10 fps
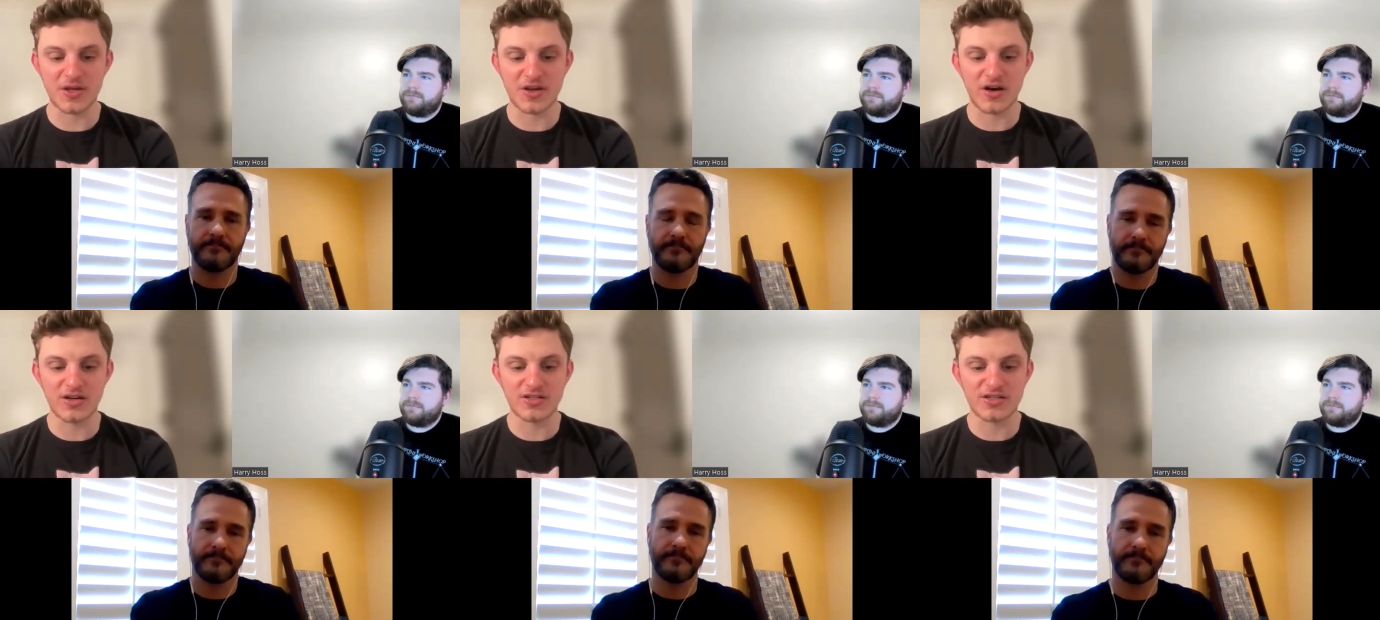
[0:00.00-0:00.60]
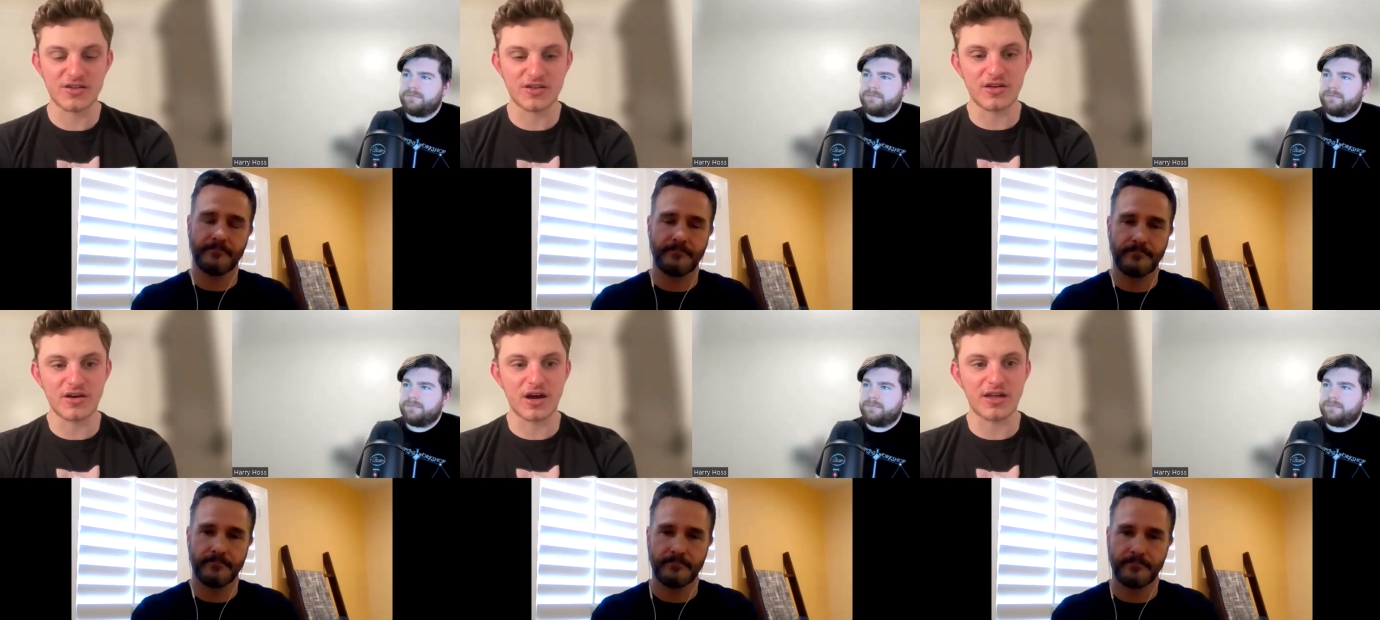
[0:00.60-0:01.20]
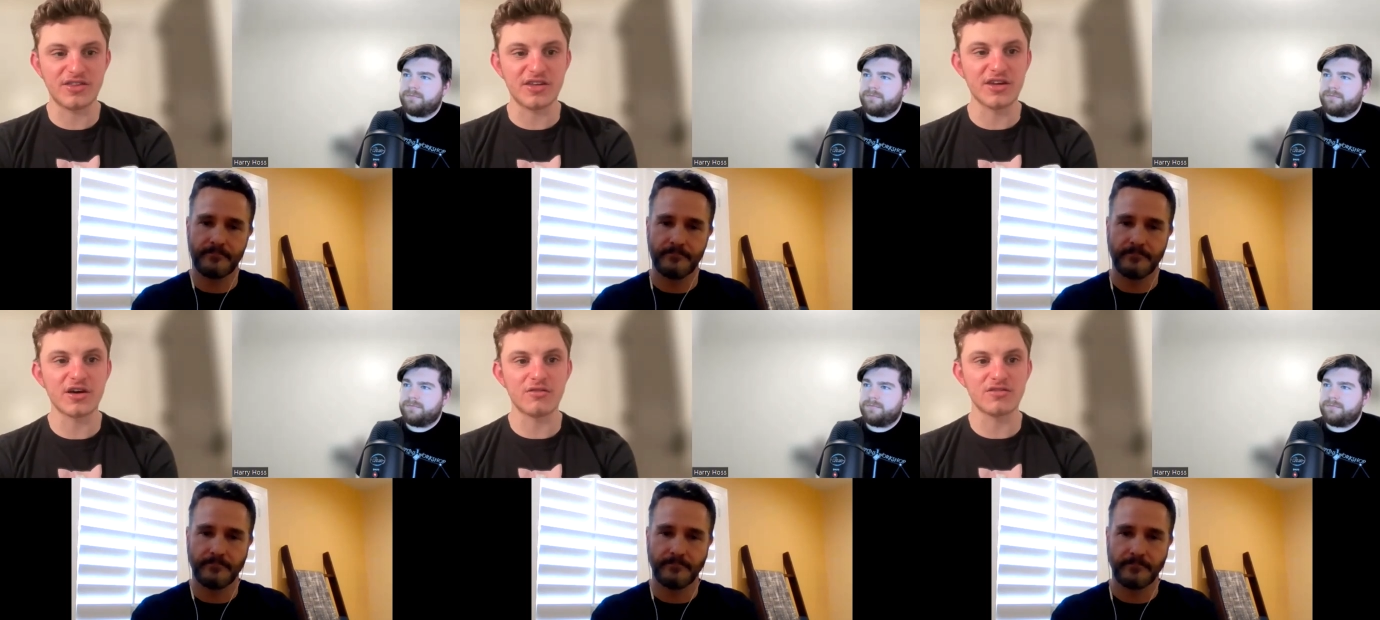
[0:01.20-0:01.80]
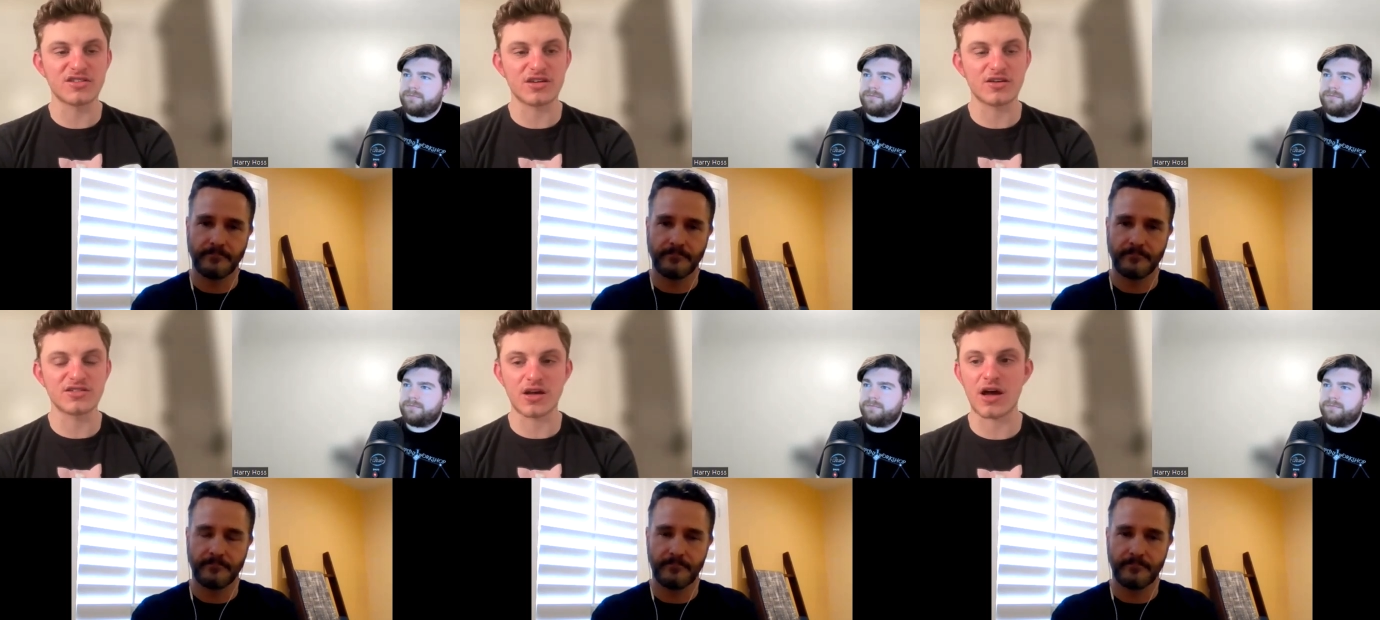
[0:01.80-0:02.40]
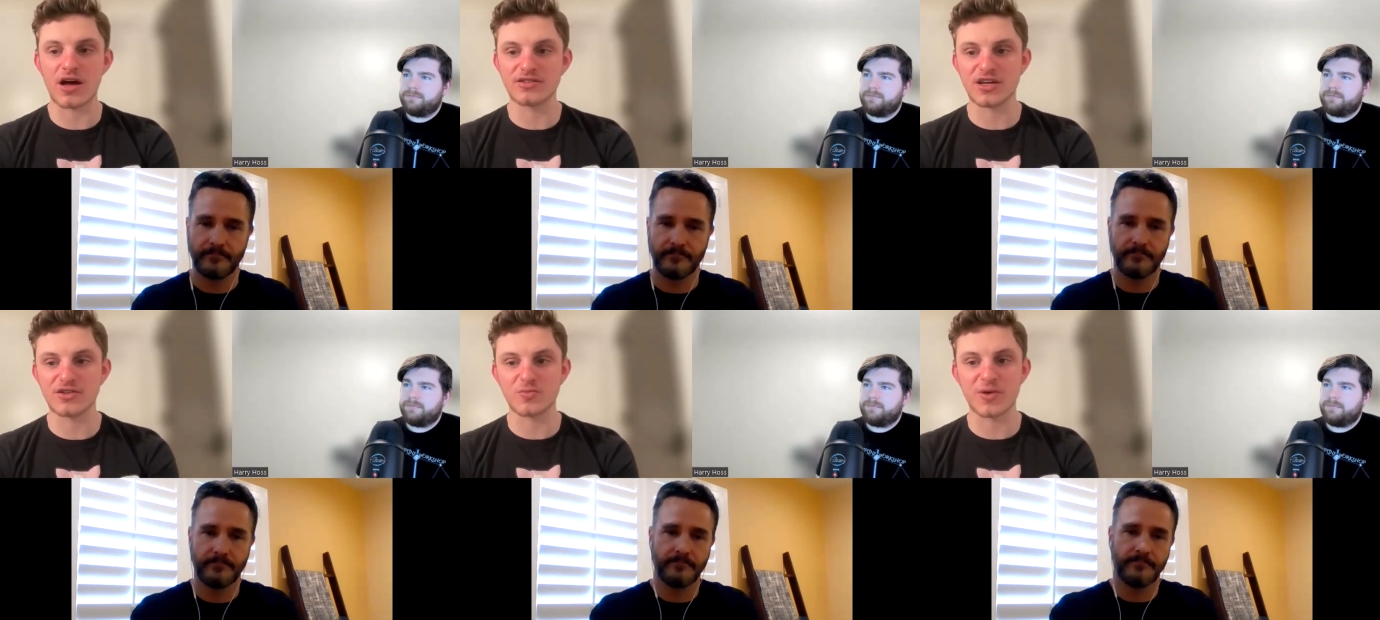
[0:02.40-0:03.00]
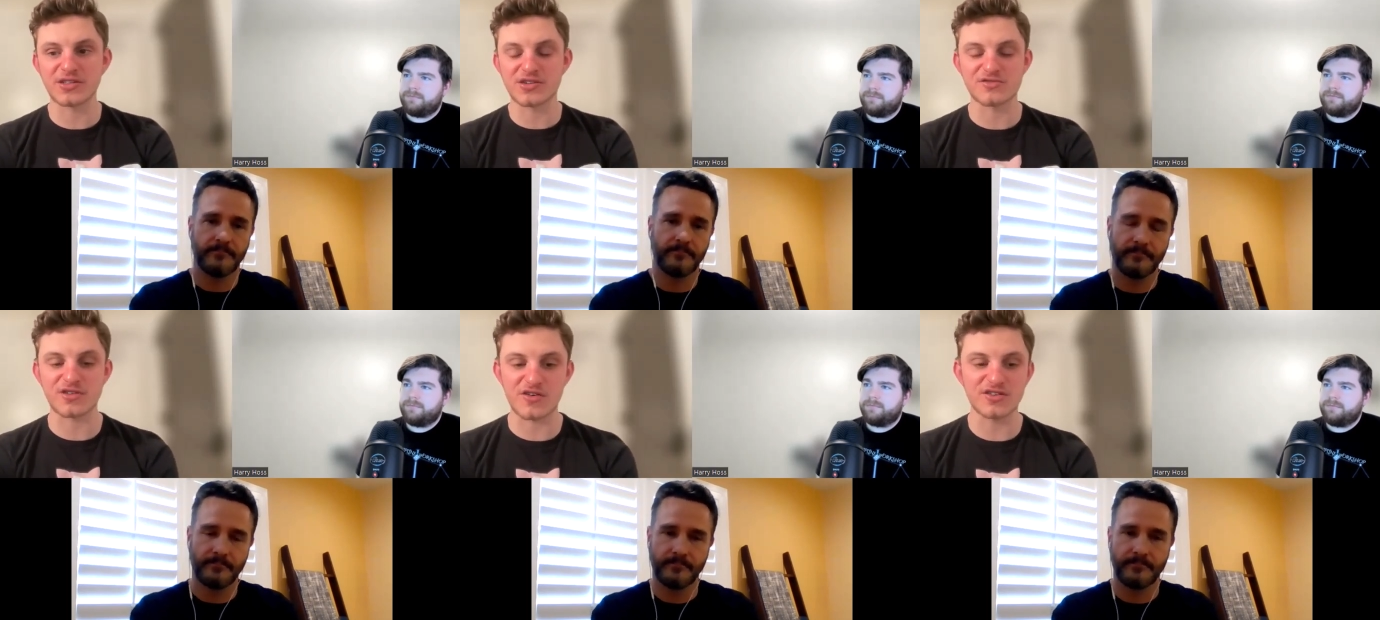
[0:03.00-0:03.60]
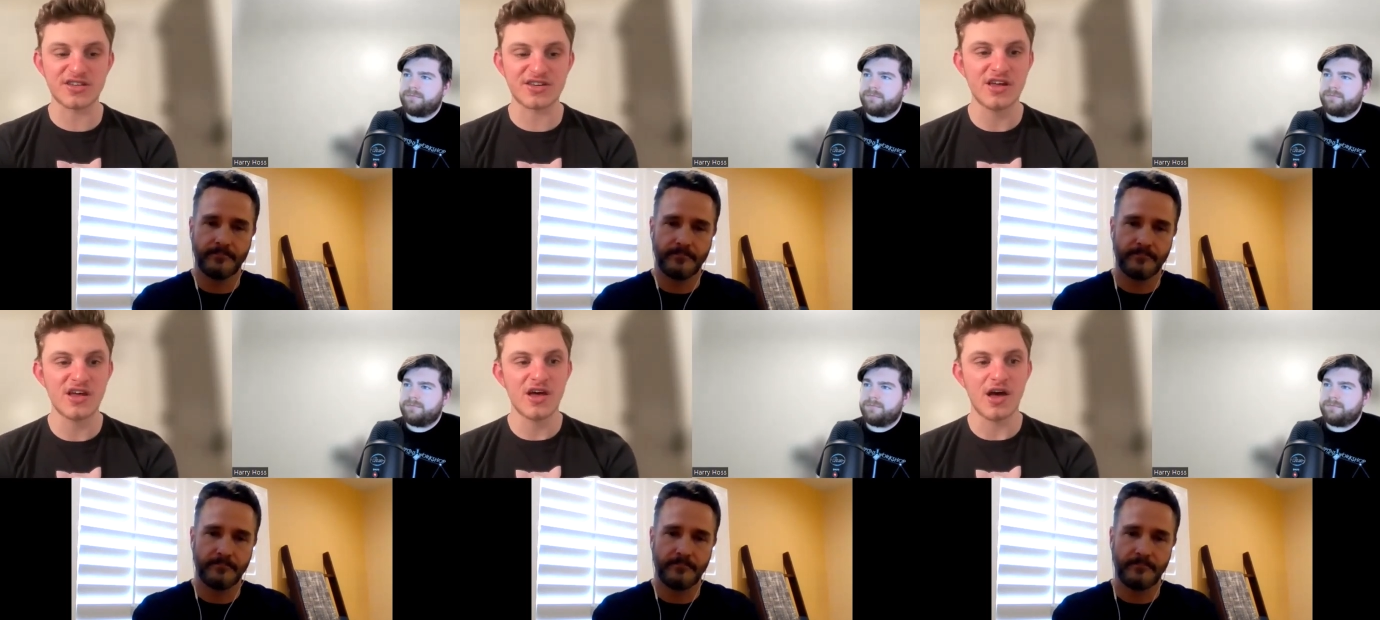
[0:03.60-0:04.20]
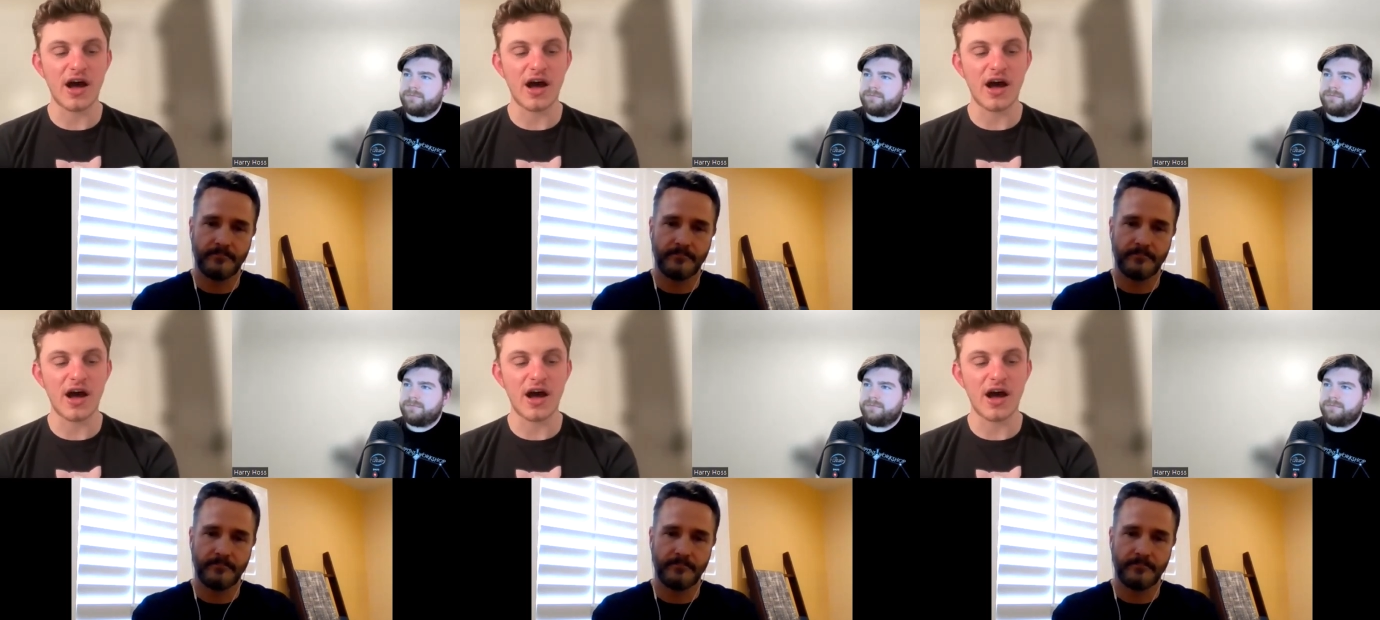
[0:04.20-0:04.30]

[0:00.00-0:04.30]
Speaker 1: because the idea of this uh, central bank digital currency,